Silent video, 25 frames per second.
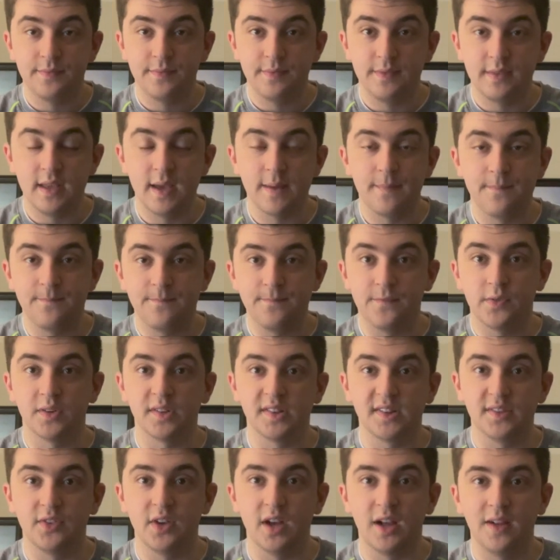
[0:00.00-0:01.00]
Yep,
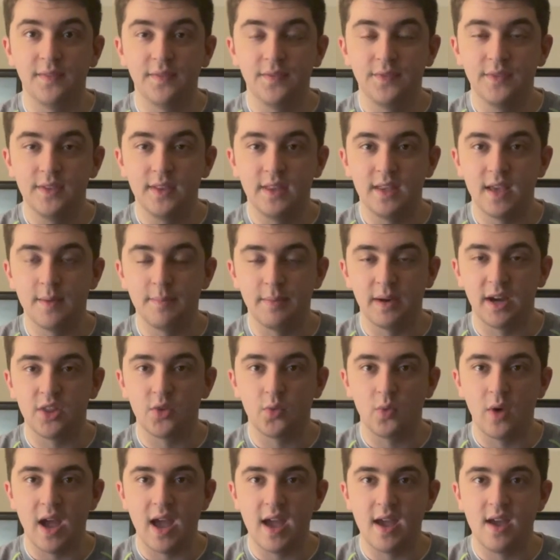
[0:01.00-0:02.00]
first of all, yeah, by the
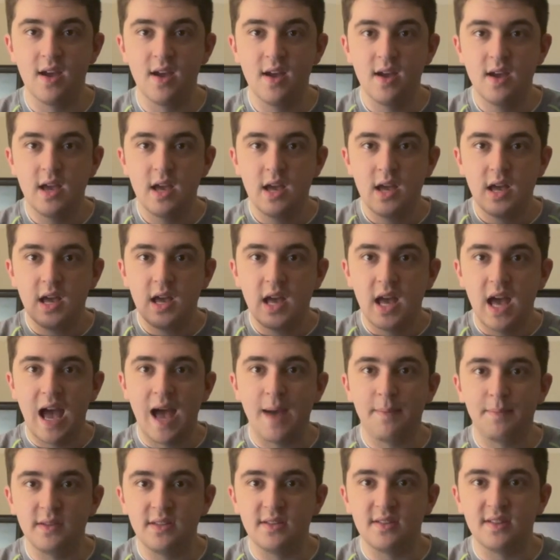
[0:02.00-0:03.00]
way,
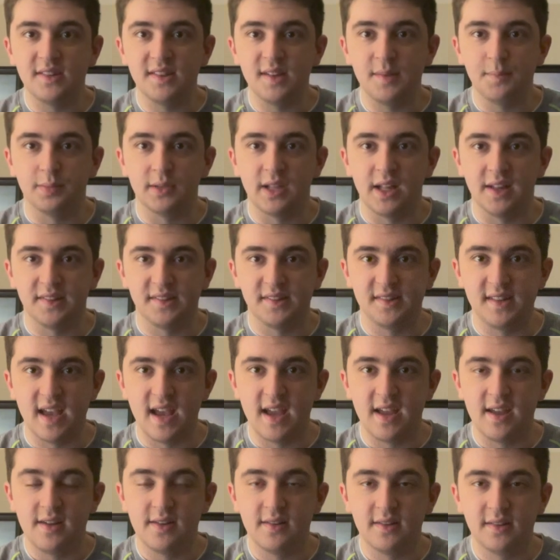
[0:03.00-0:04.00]
happy Disney Plus
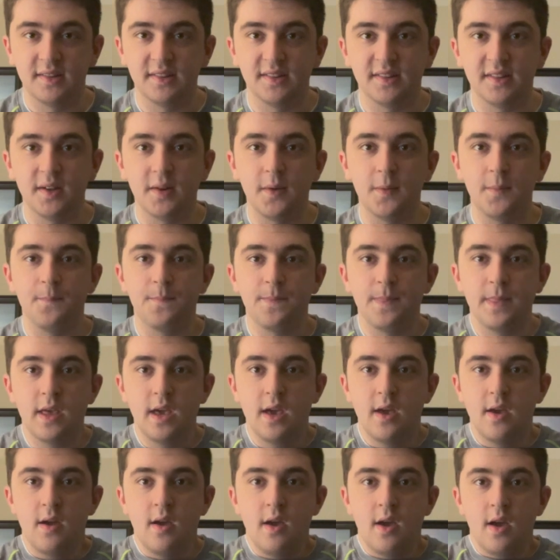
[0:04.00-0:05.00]
Day. So,
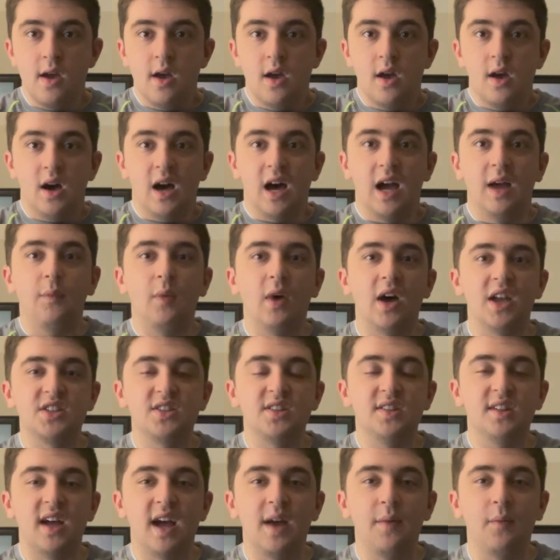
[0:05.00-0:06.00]
I
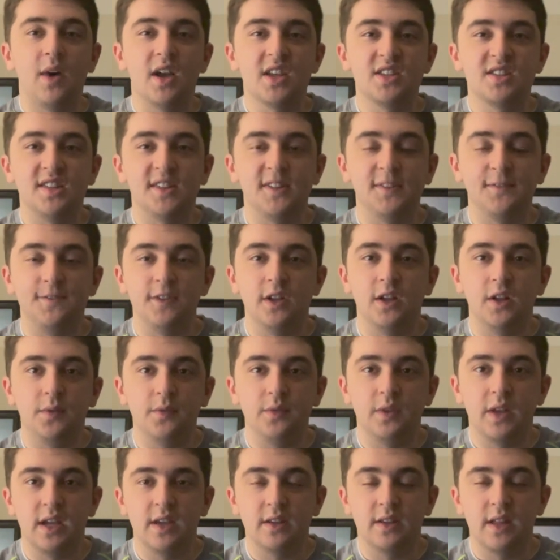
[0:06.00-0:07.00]
watched it. I watched this
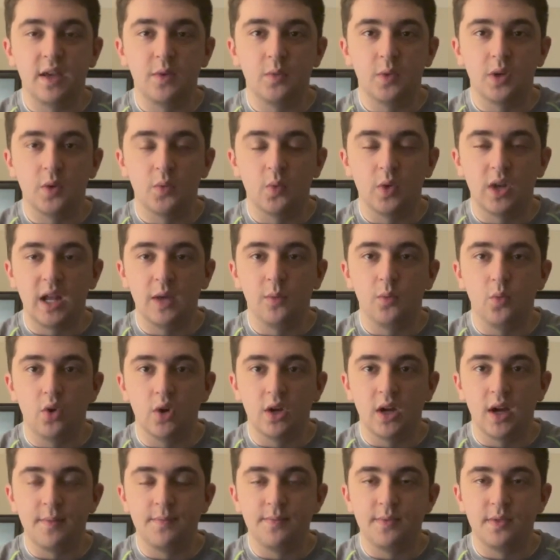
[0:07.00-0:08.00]
film like like when when I
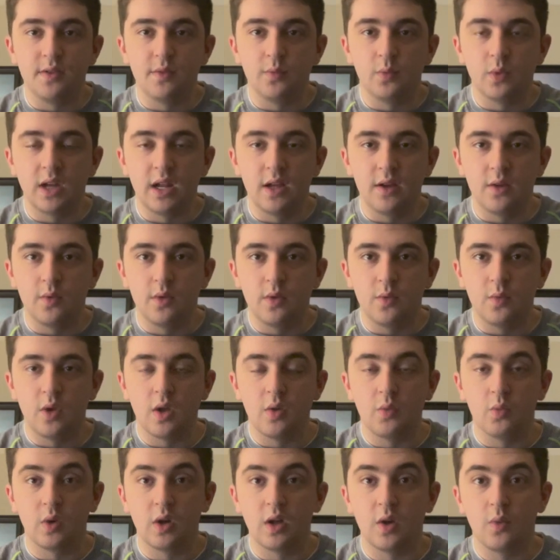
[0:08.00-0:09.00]
woke up when I
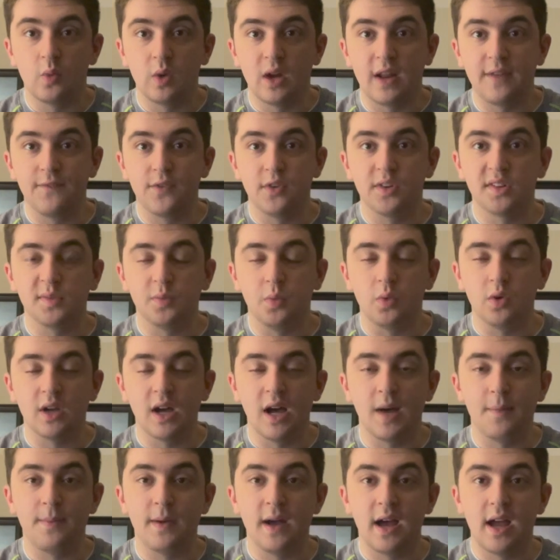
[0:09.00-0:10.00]
when when I first woke
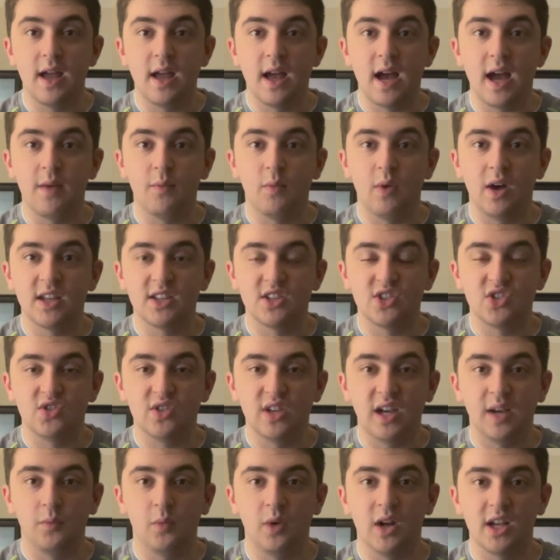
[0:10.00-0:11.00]
up. I I watched
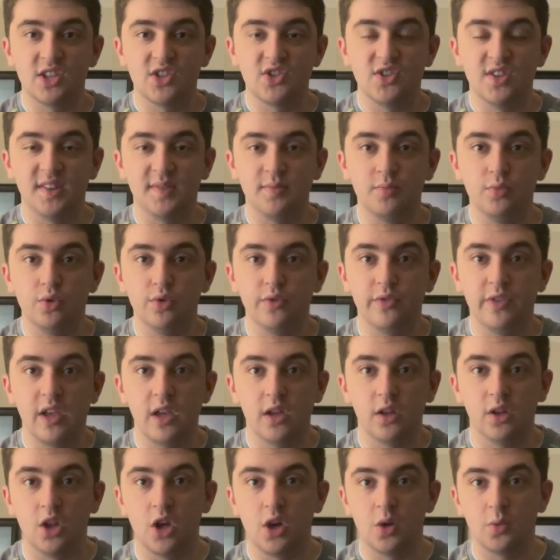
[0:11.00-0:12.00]
I watched this movie
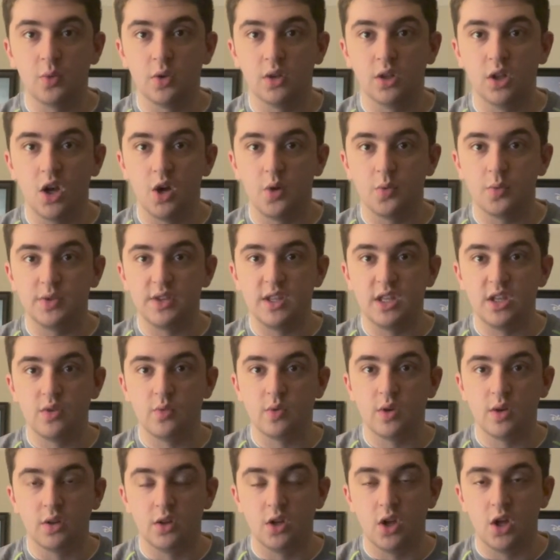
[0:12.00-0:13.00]
along along with the
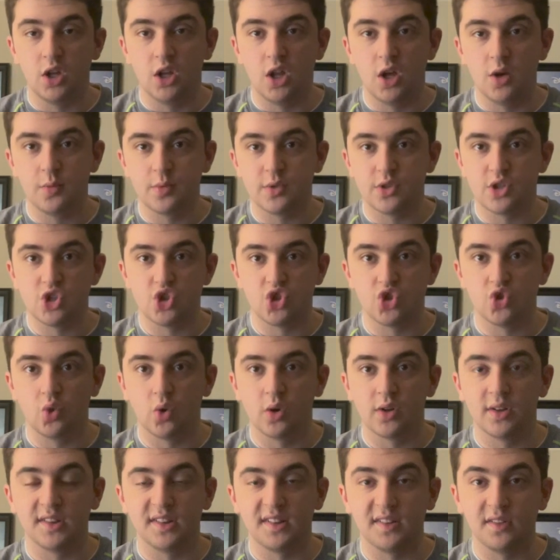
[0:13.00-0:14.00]
along with the
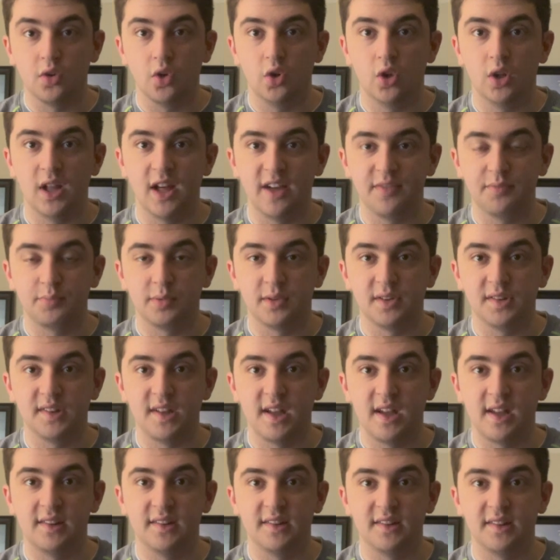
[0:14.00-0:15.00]
shorts Olaf
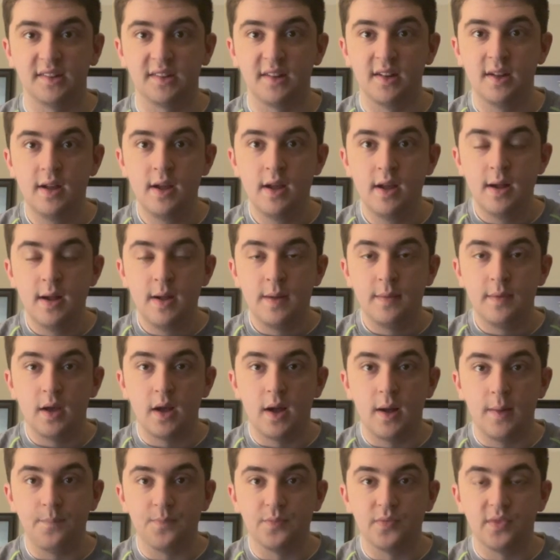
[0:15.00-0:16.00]
presents,
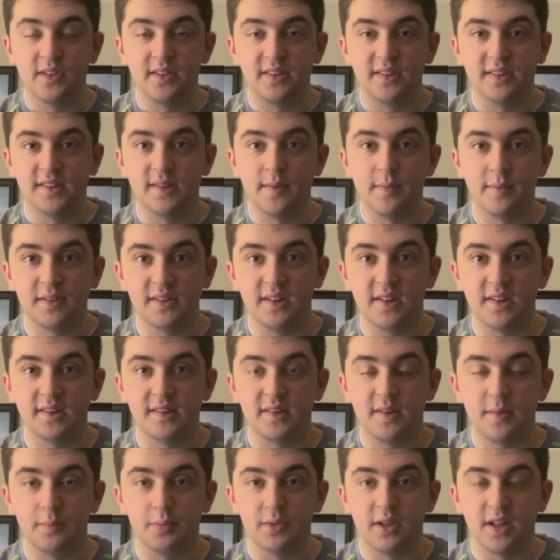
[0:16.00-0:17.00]
um
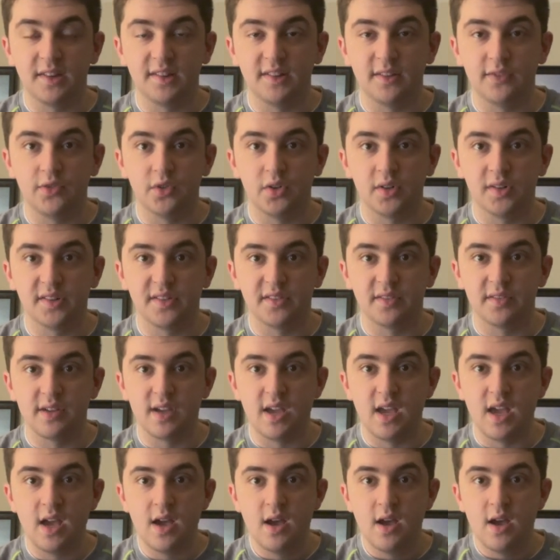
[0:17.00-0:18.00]
Simpsons and
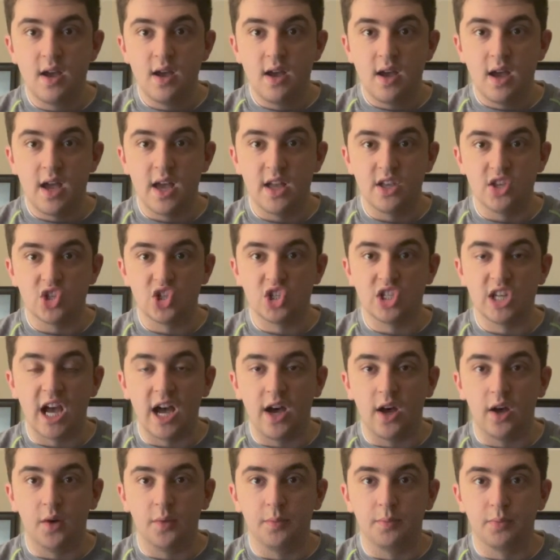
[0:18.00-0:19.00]
Plusaversary and
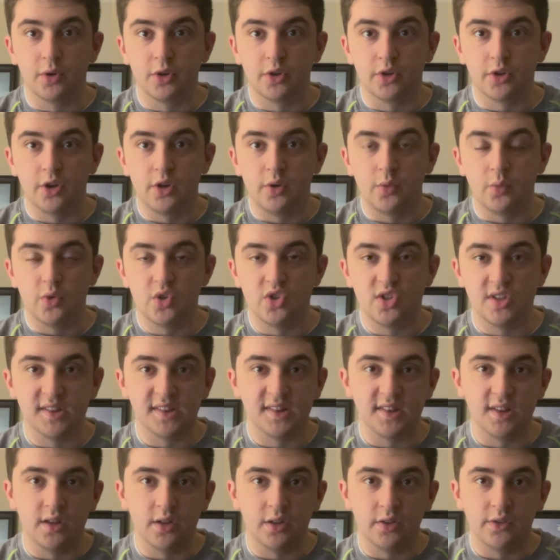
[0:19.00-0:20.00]
Ciao Alberto, which
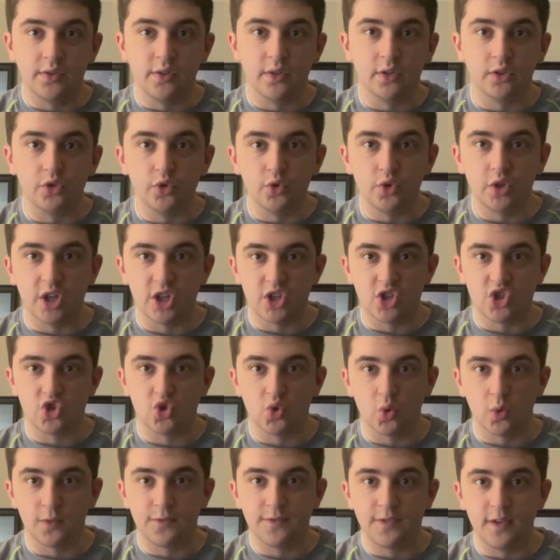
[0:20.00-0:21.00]
is the the Luca's
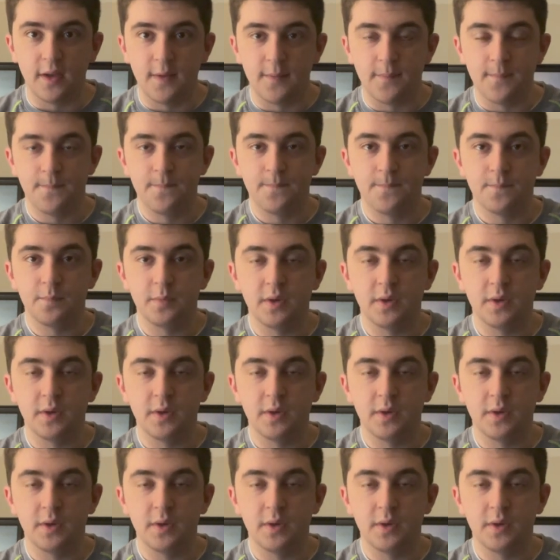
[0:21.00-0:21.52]
short film.